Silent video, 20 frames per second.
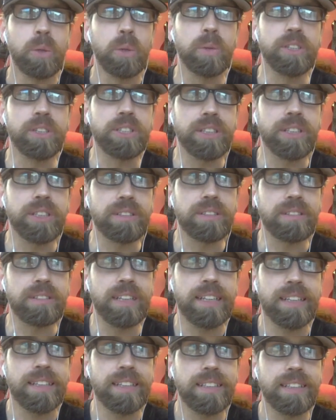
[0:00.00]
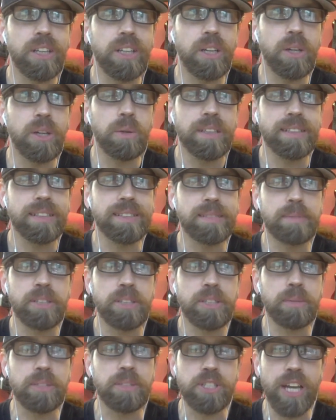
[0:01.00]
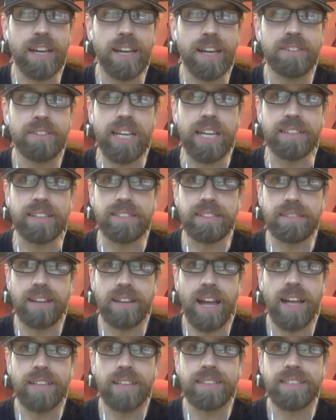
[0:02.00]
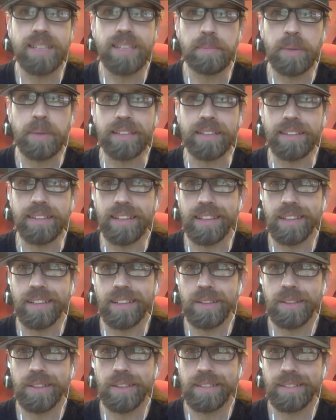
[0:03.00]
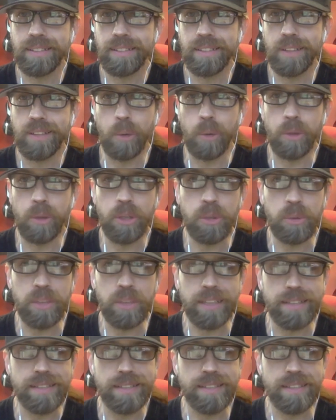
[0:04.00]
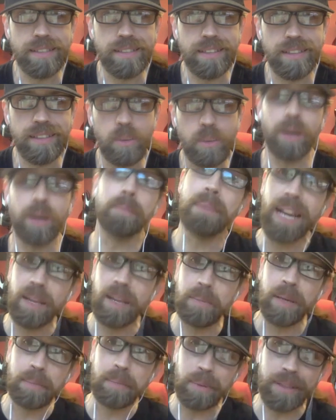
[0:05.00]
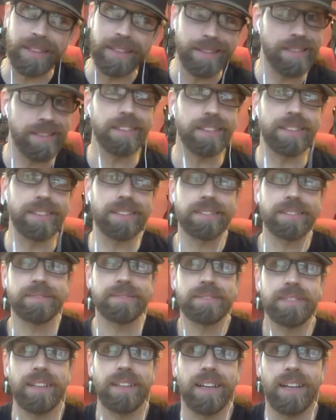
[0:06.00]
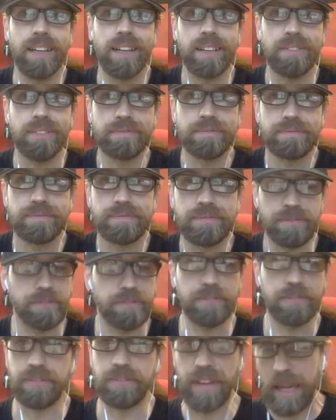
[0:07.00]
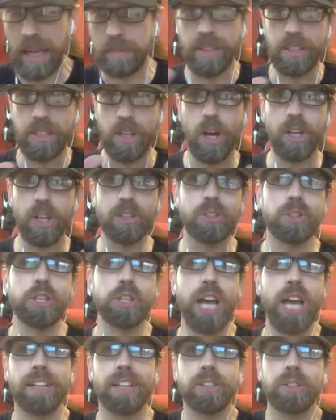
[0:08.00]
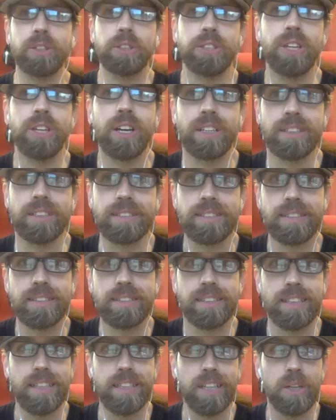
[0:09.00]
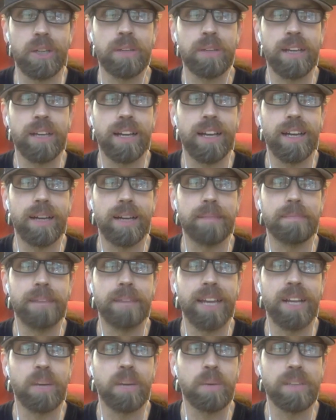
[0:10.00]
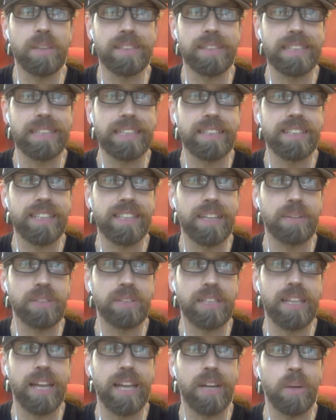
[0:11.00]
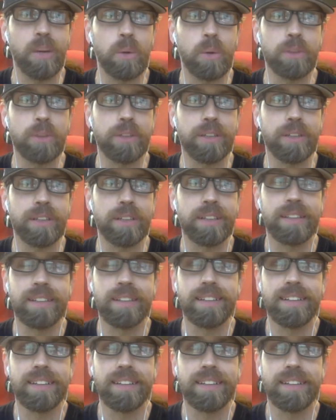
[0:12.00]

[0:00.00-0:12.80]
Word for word: which are you know, especially with chow chows, they're not typically you know what you would consider what many people consider uh, family dogs or childhood dogs, you know. Um, and it wasn't until I was a lot older